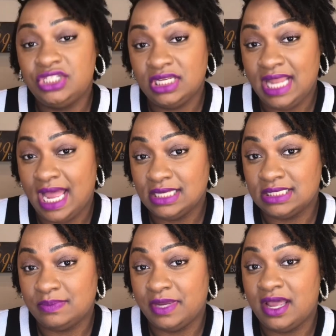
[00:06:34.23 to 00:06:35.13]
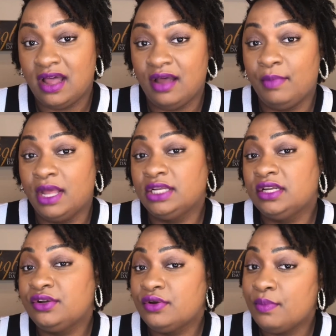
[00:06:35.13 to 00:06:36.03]
your locks become a
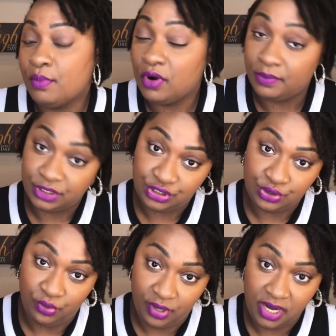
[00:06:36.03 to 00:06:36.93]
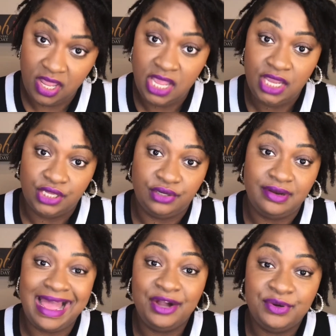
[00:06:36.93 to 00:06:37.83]
little more mature, you're
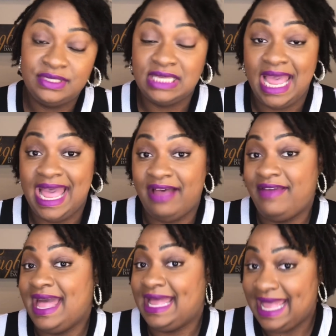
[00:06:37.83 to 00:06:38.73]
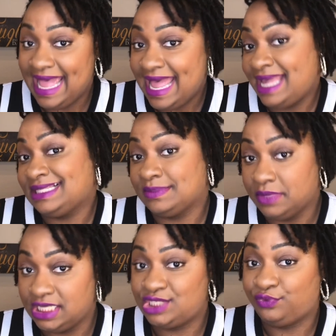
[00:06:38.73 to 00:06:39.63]
not going to have as
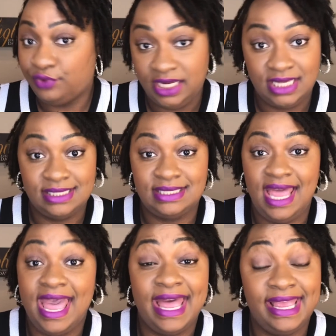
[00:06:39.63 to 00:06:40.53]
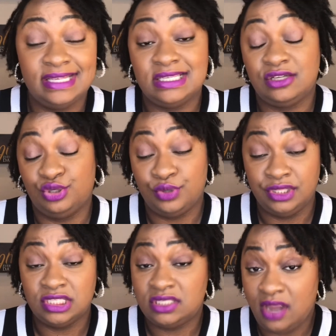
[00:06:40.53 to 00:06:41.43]
much frizz as during the
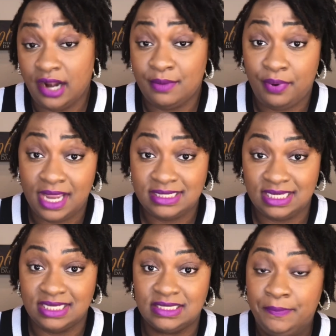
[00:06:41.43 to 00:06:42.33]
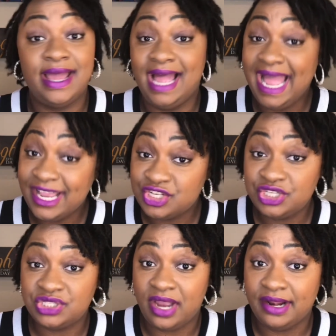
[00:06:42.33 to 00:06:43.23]
starting process. Now, I actually
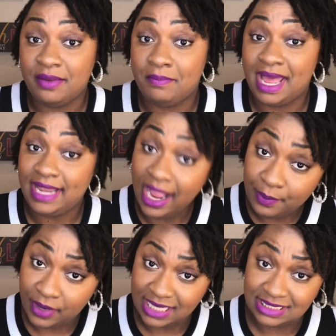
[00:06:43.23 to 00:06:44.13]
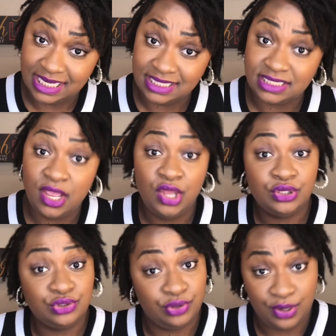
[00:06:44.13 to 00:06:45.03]
started my lock process
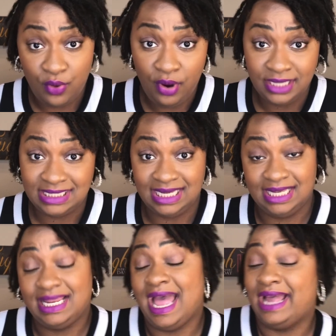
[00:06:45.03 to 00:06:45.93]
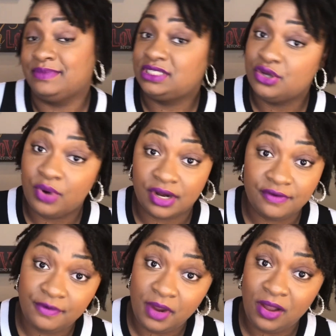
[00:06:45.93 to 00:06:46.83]
during quarantine. I'm still working
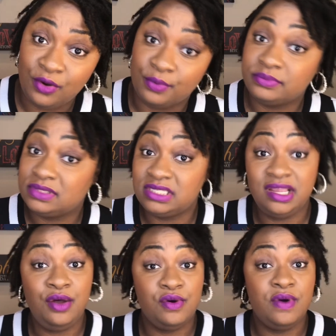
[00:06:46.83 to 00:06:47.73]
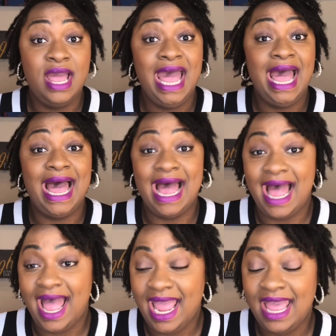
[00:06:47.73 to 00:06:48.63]
from home, so
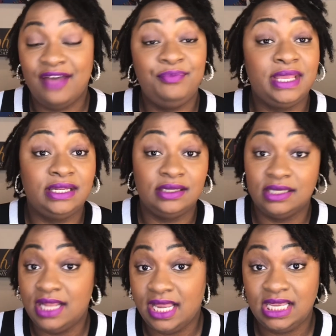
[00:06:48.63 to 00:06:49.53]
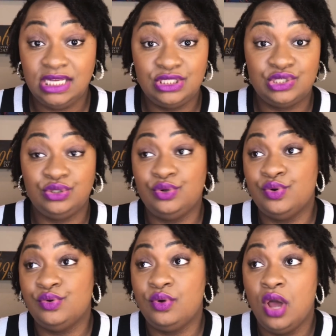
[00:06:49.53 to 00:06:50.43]
I have been lucky
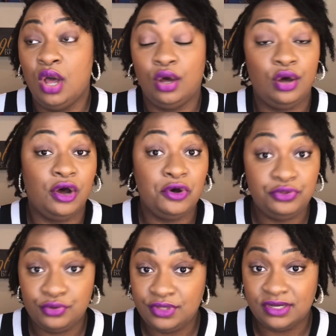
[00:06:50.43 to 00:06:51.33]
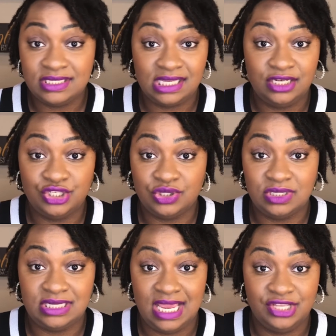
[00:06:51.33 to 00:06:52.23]
to go through those initial
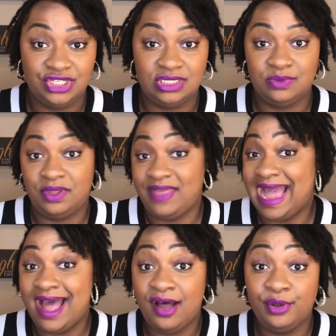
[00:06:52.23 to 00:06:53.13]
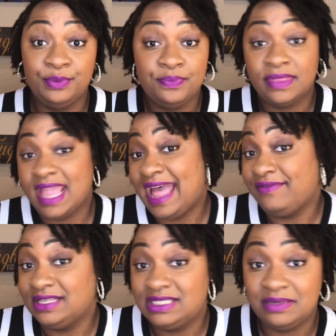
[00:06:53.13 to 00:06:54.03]
stages without
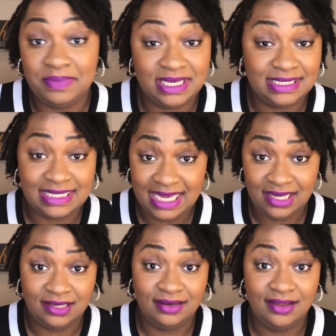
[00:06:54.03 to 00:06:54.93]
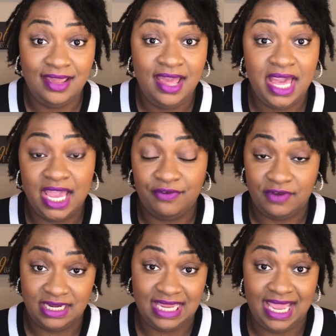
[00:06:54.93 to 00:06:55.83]
having to be seen every
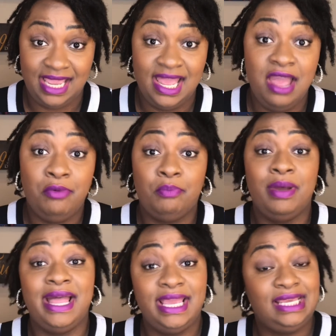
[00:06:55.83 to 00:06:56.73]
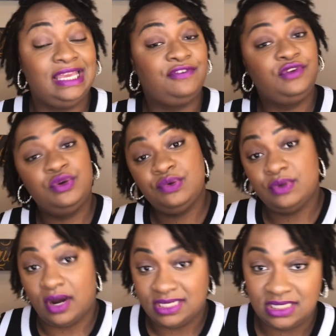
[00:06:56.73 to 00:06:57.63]
day. But if you
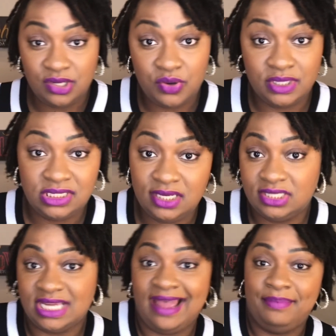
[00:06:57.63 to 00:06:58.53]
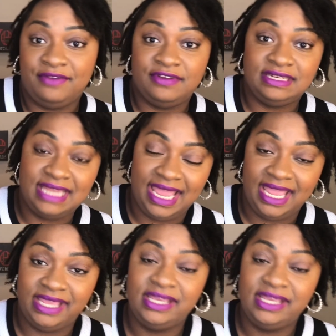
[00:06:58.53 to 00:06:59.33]
are still going to your job every day,